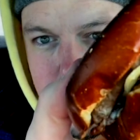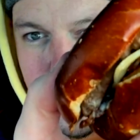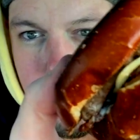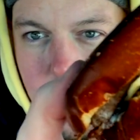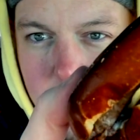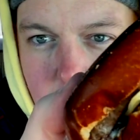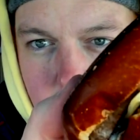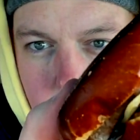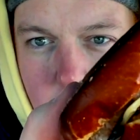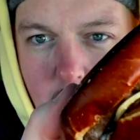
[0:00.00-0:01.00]
that i'm on on
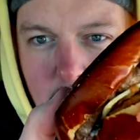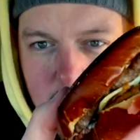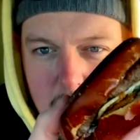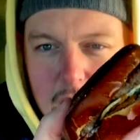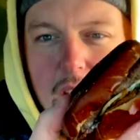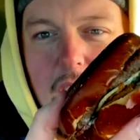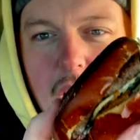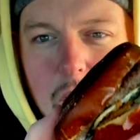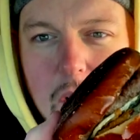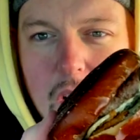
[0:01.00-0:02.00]
the wrong
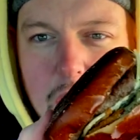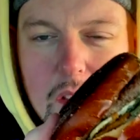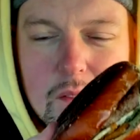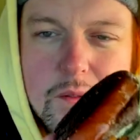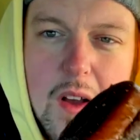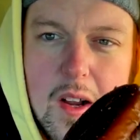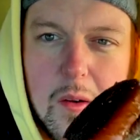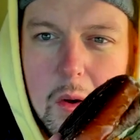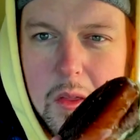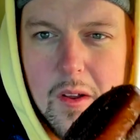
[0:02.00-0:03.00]
i'm not on the fuck i'm
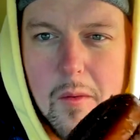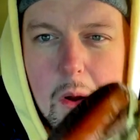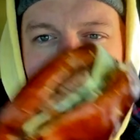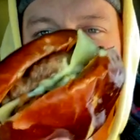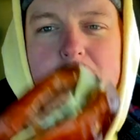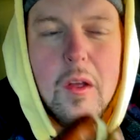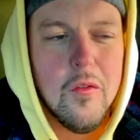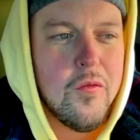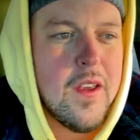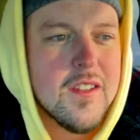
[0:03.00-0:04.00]
on i'm on the
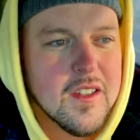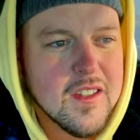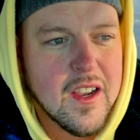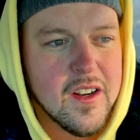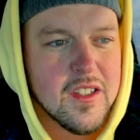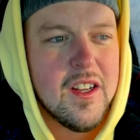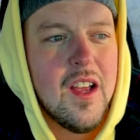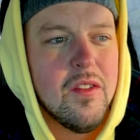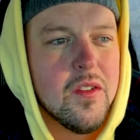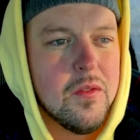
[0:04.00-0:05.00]
self-facing side i should have
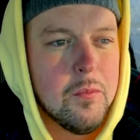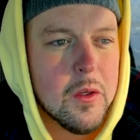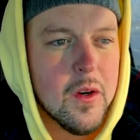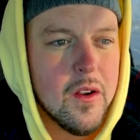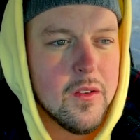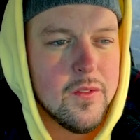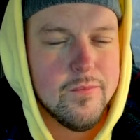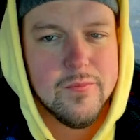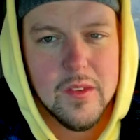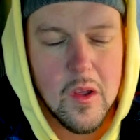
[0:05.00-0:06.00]
this flipped around
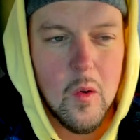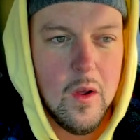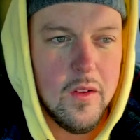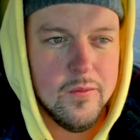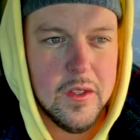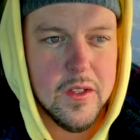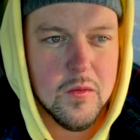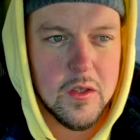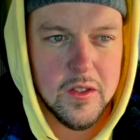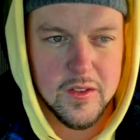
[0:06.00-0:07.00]
oh well it is
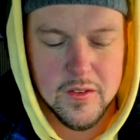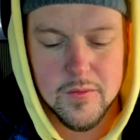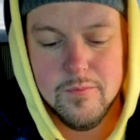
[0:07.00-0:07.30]
what it is